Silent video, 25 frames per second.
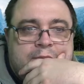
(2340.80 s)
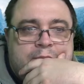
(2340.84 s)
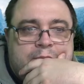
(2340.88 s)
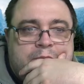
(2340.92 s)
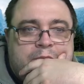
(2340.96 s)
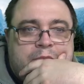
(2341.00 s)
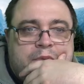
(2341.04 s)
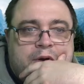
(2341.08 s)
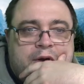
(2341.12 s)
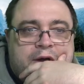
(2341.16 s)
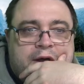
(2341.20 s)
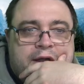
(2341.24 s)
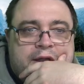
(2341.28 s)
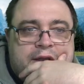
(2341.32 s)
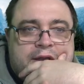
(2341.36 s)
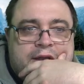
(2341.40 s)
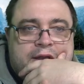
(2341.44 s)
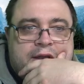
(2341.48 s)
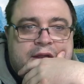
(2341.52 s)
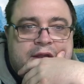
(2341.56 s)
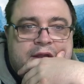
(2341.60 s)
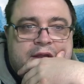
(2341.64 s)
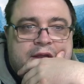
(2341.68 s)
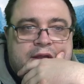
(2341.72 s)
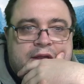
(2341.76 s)
But
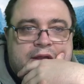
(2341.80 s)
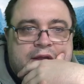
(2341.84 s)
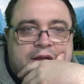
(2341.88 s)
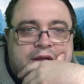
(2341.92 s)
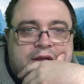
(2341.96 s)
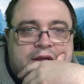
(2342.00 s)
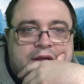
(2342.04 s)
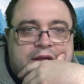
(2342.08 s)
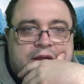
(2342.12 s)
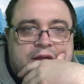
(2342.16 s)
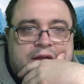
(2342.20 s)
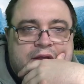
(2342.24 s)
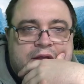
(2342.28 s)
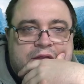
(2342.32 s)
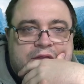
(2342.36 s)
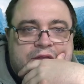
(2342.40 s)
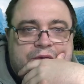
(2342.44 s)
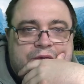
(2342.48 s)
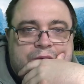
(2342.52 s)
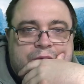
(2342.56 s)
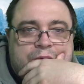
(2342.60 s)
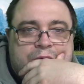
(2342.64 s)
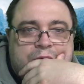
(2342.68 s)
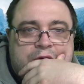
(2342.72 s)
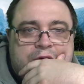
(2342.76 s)
the
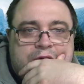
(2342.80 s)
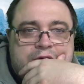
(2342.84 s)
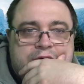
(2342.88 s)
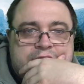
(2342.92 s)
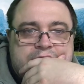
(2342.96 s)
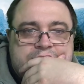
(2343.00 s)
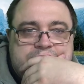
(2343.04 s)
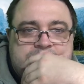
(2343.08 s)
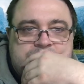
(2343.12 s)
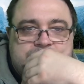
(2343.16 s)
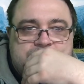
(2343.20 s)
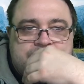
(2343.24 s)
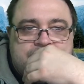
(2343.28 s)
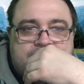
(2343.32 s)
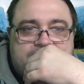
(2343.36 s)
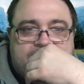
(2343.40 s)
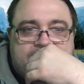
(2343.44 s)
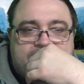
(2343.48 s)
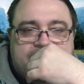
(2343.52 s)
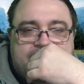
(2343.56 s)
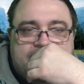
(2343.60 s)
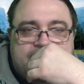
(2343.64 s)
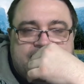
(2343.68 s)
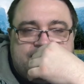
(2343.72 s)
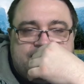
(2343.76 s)
one issue I
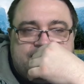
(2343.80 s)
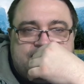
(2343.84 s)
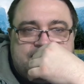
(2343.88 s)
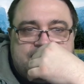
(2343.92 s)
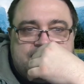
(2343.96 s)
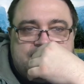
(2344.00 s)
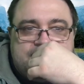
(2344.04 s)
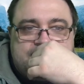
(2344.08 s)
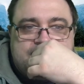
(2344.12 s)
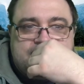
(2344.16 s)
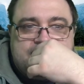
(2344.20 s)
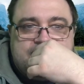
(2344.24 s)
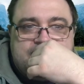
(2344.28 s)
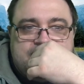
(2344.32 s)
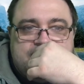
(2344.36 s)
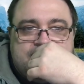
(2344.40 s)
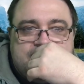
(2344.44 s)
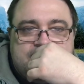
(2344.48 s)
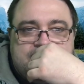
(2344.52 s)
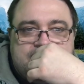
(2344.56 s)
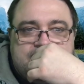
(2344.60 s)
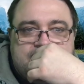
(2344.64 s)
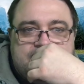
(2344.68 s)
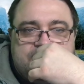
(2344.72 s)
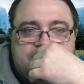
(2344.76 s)
have is
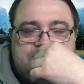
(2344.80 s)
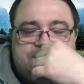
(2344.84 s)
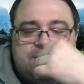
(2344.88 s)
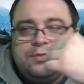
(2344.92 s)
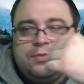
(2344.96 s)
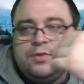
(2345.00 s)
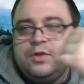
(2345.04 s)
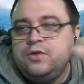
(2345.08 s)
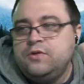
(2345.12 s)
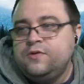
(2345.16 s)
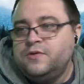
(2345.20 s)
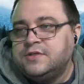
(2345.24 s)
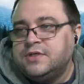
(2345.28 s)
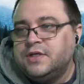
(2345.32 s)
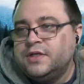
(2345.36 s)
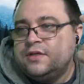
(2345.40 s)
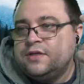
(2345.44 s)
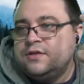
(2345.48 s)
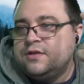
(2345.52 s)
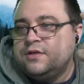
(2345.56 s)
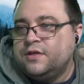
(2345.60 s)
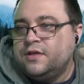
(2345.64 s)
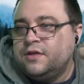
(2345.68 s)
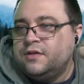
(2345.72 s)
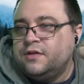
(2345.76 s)
if I'm using
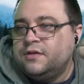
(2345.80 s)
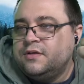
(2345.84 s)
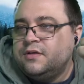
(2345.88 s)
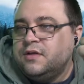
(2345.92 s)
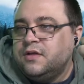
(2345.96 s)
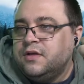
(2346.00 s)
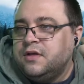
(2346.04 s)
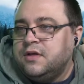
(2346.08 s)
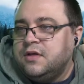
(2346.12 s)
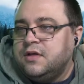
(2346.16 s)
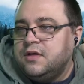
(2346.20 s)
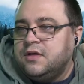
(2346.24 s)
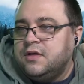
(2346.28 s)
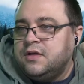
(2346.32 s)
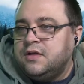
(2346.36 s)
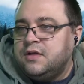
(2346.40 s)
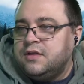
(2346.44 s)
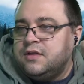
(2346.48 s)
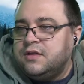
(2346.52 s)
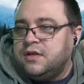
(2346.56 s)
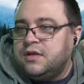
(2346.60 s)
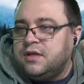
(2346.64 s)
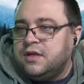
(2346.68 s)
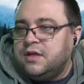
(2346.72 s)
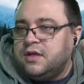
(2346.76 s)
the
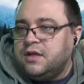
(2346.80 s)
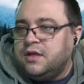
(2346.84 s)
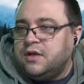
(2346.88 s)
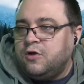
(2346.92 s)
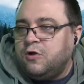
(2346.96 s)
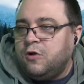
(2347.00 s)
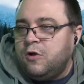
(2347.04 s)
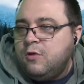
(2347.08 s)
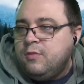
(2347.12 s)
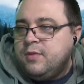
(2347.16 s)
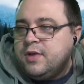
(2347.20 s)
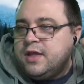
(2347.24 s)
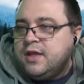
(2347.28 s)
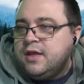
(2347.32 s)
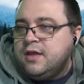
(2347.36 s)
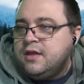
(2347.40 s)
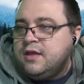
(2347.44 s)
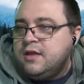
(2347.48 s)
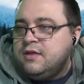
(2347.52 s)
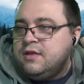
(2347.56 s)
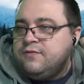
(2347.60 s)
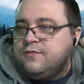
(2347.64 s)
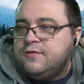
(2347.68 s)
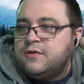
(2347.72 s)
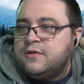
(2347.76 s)
chroma key
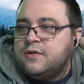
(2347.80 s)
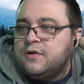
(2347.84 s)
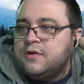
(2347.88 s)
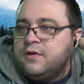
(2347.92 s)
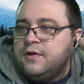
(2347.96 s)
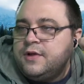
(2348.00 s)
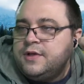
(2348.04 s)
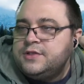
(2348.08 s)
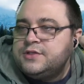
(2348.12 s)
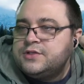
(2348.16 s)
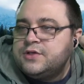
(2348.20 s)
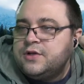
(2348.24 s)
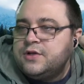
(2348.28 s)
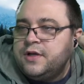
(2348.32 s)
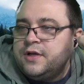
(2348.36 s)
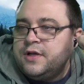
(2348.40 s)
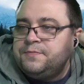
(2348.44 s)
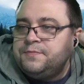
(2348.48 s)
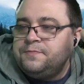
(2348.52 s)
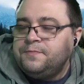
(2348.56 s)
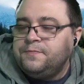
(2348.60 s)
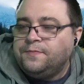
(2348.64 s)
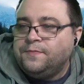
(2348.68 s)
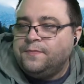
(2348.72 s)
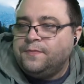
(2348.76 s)
for the green screen,
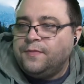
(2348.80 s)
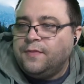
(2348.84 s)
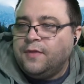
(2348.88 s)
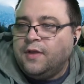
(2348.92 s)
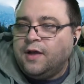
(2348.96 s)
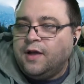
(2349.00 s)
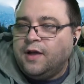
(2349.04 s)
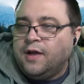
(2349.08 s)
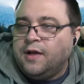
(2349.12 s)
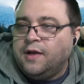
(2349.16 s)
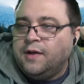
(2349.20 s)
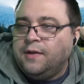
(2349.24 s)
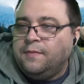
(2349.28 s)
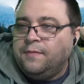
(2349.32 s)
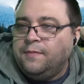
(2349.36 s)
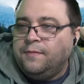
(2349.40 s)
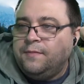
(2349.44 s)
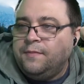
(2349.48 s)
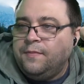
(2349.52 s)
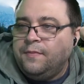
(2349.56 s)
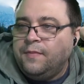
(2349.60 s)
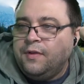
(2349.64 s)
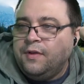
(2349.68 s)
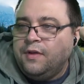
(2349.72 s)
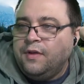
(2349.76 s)

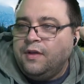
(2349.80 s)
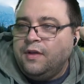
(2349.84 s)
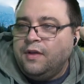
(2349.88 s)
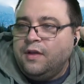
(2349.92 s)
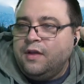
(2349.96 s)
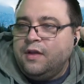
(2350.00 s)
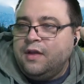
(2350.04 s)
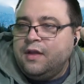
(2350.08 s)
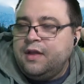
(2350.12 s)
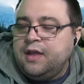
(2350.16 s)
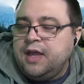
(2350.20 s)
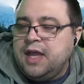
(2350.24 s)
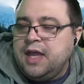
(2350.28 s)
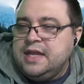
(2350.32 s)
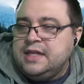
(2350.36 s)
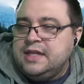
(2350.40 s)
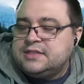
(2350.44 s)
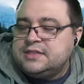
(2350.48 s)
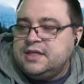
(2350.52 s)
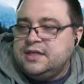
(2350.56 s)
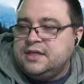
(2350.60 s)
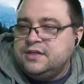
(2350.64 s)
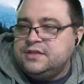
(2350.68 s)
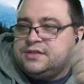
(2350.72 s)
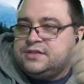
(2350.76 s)
and it's
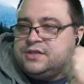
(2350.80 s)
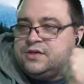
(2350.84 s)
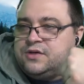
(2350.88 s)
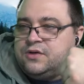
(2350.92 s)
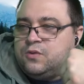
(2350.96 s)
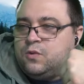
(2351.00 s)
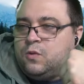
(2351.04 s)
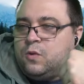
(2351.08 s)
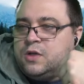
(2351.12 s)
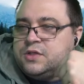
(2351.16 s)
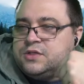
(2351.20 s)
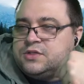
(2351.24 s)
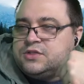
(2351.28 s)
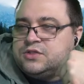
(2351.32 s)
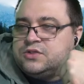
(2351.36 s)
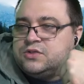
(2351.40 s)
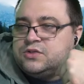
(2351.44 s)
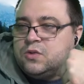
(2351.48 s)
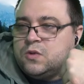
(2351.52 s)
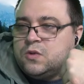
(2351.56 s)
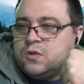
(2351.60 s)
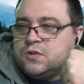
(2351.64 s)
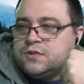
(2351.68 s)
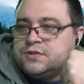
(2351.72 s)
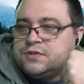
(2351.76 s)
considered one
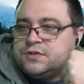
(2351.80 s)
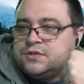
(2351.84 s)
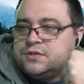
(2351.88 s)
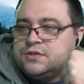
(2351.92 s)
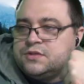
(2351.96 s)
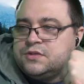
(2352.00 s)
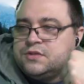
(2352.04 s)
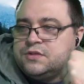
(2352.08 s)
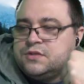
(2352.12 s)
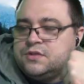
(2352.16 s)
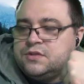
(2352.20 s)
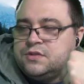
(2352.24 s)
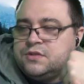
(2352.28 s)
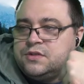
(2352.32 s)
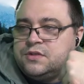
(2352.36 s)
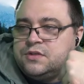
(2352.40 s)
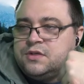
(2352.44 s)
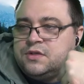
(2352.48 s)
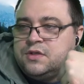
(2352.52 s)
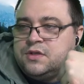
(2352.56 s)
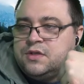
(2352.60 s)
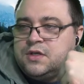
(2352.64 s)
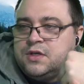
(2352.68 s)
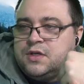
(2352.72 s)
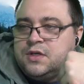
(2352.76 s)
source
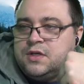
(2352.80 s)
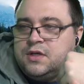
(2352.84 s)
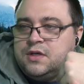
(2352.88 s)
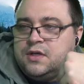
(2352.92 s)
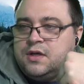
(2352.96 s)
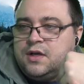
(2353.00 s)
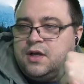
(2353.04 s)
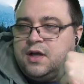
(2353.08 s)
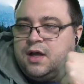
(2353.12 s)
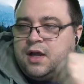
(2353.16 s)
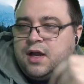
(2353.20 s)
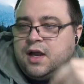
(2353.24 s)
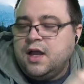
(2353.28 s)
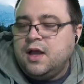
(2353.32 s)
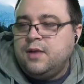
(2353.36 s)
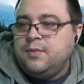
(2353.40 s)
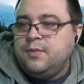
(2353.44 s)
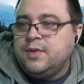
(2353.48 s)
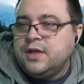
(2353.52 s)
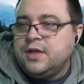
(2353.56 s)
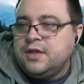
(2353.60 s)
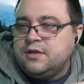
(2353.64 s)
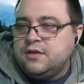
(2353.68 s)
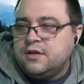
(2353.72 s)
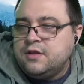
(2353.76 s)
coming
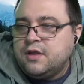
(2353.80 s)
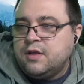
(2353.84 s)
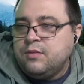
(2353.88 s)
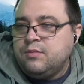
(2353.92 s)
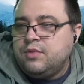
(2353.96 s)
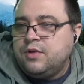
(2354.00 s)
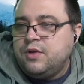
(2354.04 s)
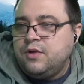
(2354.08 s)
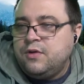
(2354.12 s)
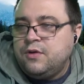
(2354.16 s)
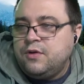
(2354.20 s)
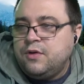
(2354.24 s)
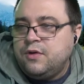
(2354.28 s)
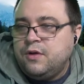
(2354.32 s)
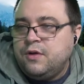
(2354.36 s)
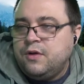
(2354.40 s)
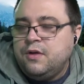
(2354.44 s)
into the computer,